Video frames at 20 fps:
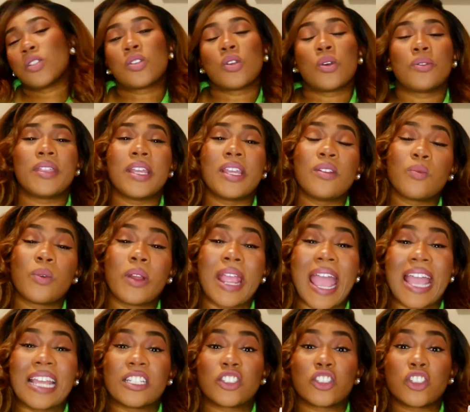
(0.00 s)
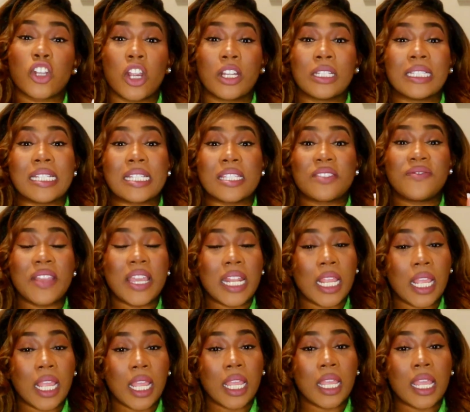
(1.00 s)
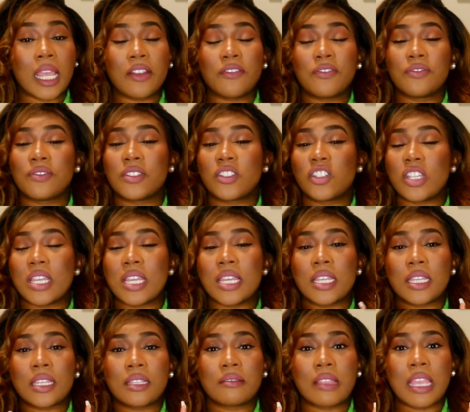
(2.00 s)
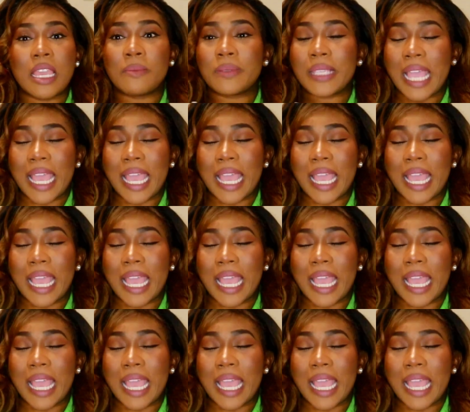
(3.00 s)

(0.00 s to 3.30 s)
So then we're at Charlotte's fitting, and she keeps